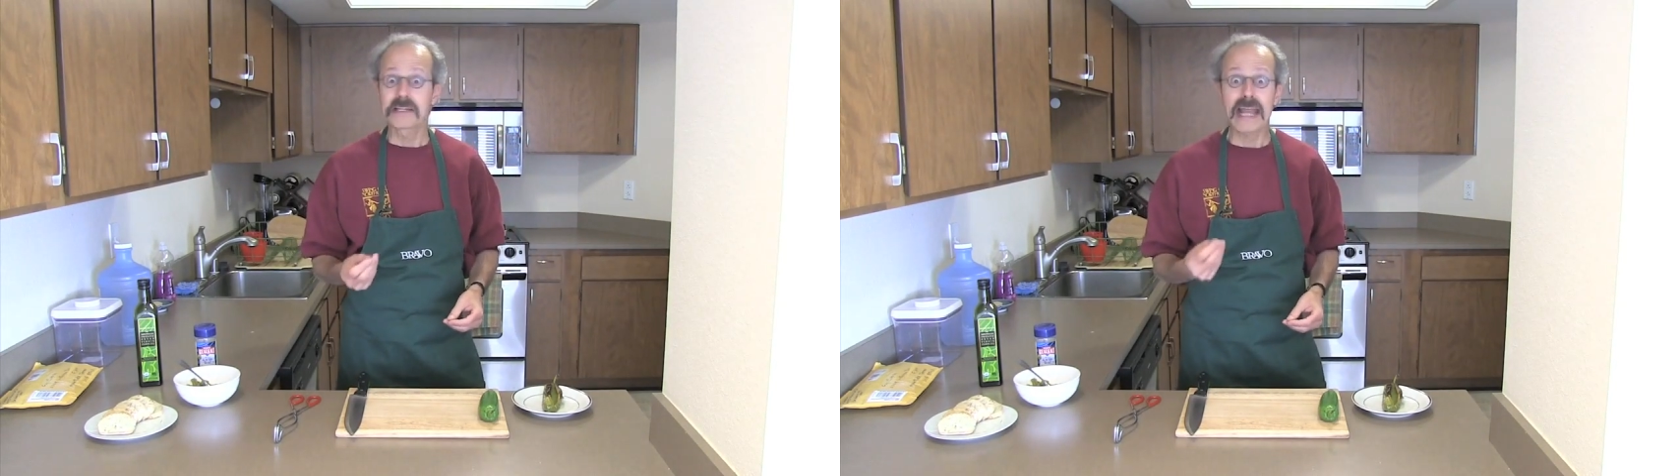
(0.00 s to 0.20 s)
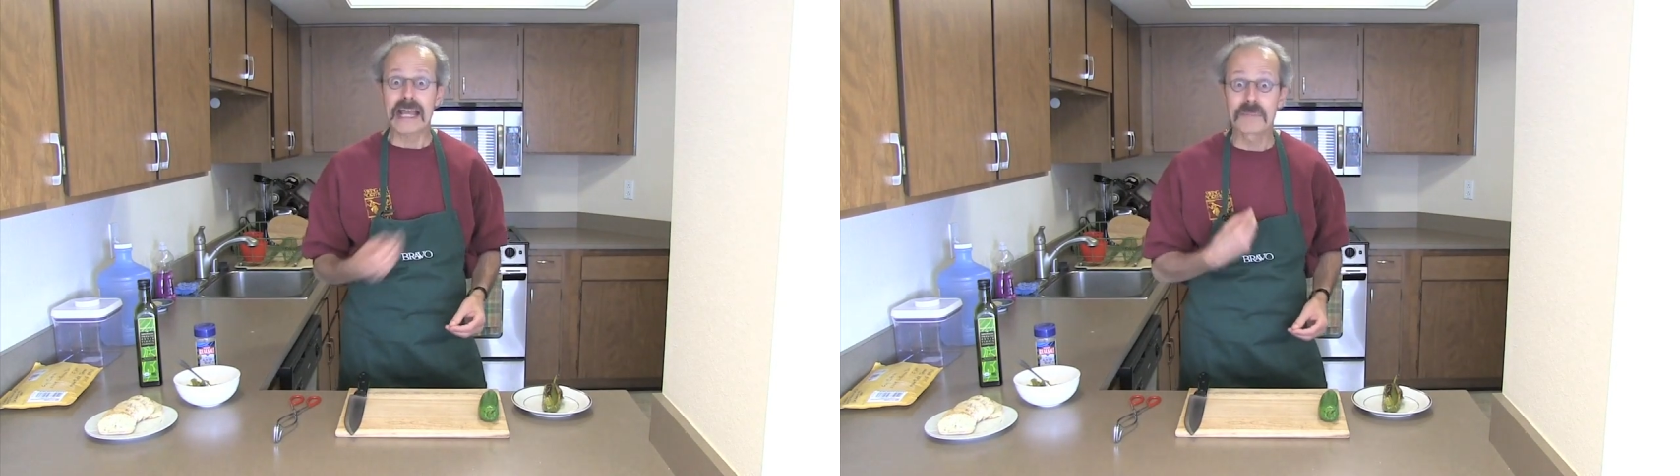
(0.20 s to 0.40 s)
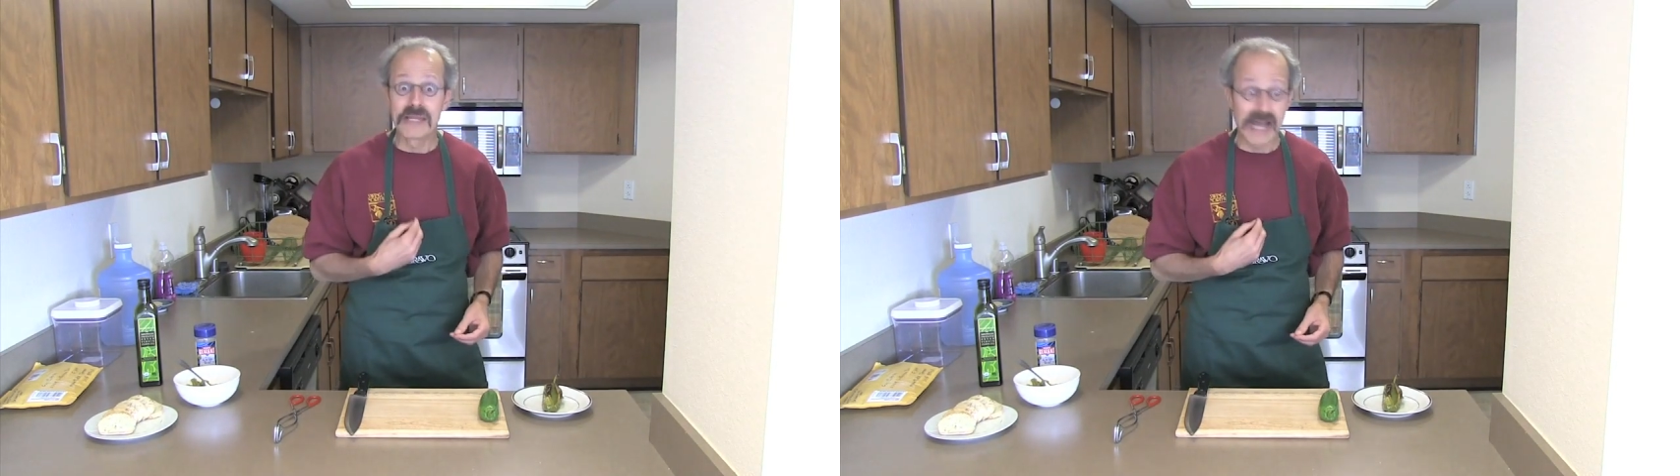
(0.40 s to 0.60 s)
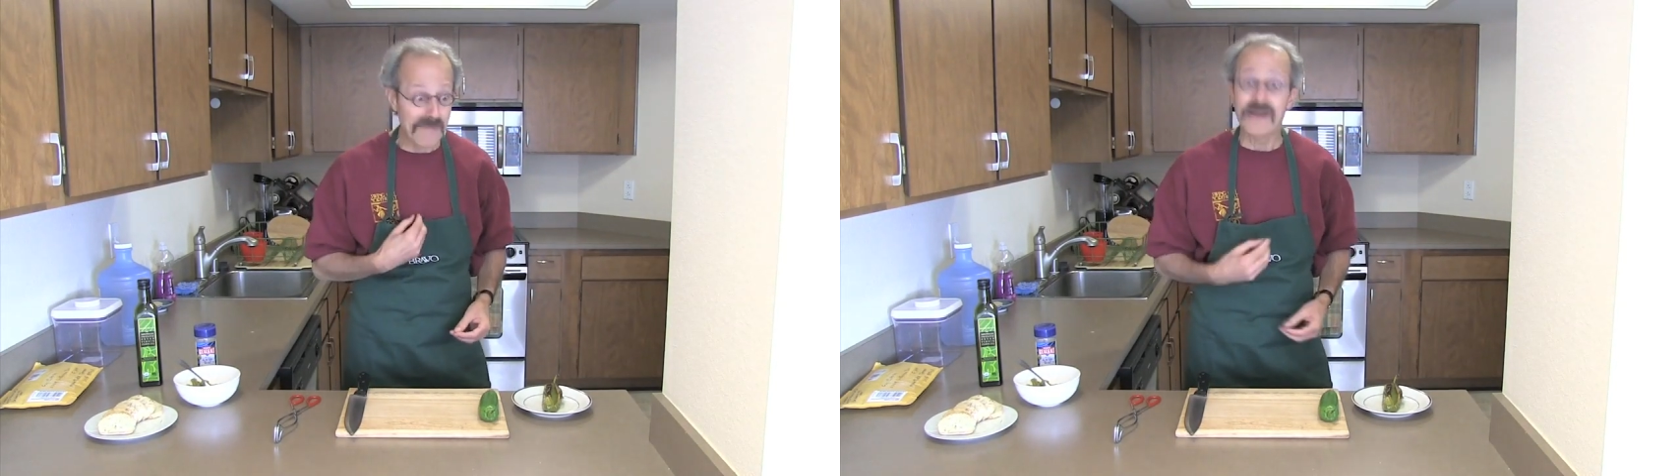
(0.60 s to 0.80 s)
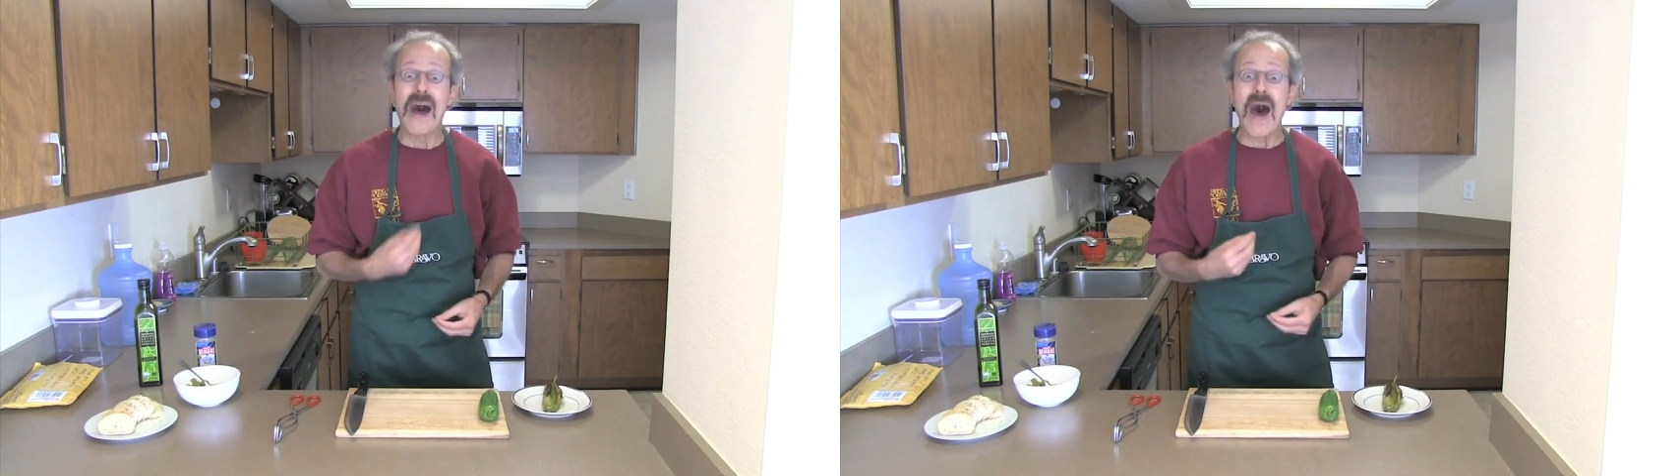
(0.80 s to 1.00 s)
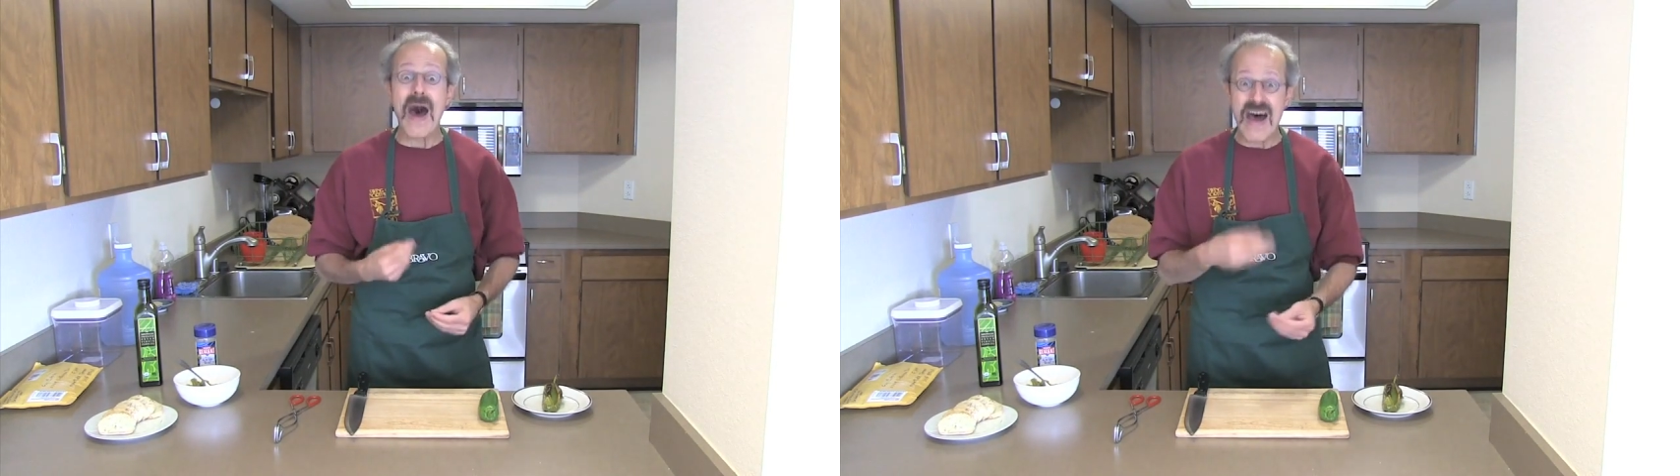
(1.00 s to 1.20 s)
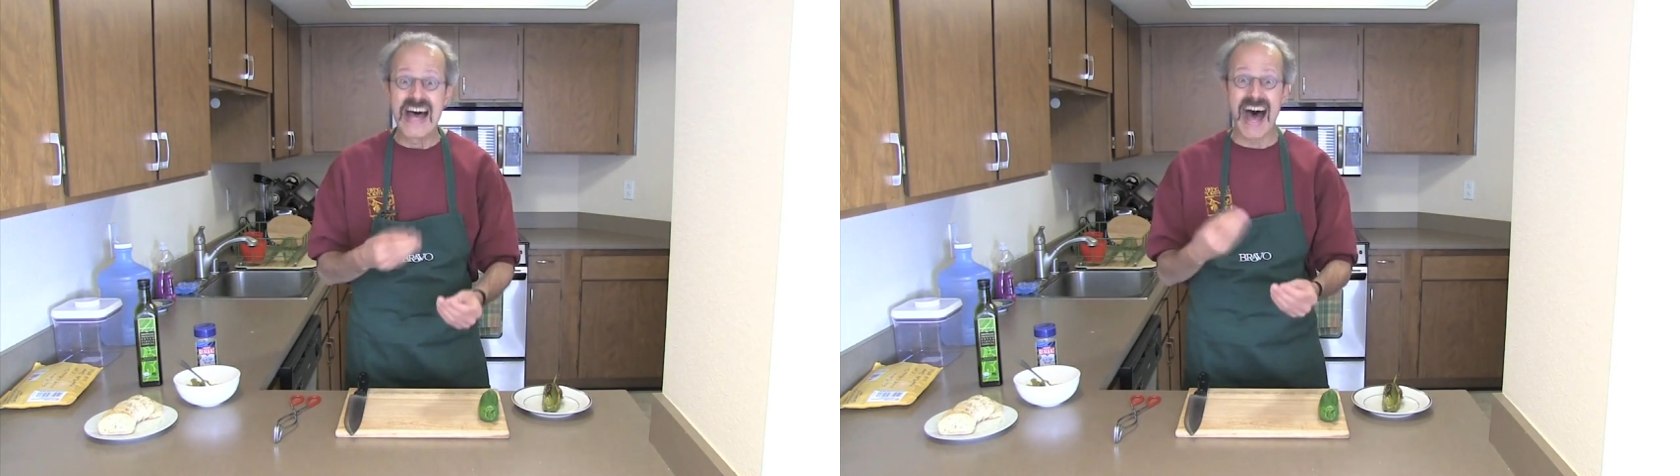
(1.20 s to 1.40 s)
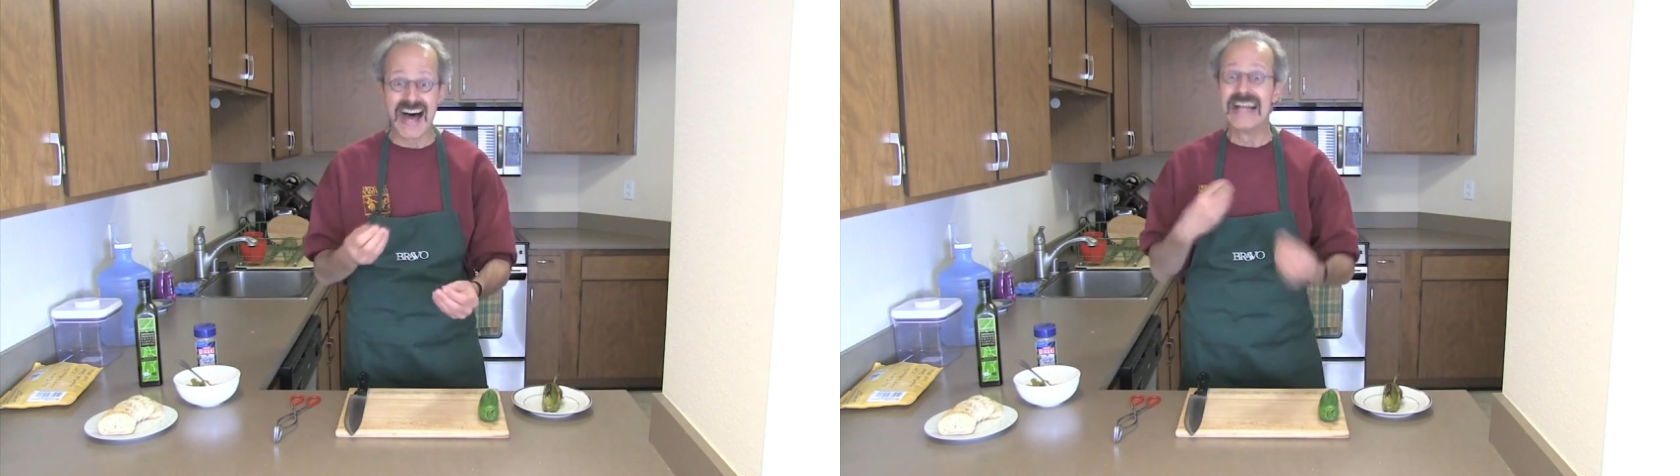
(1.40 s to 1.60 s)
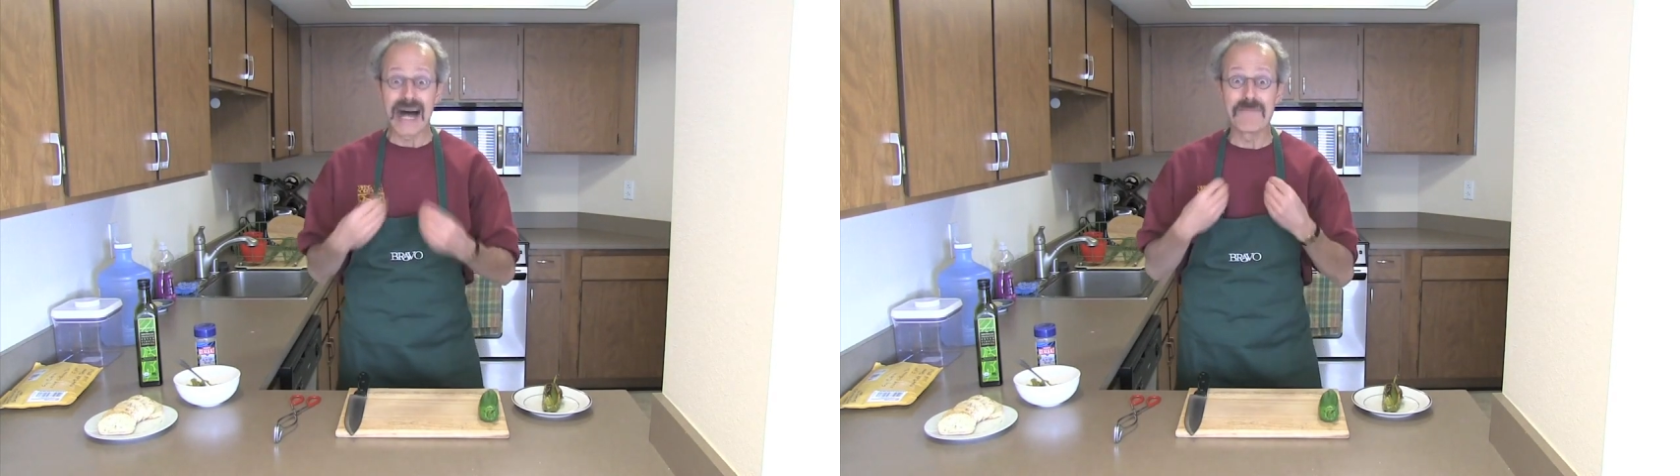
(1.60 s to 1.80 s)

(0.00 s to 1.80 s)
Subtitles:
Crack me up? Oh,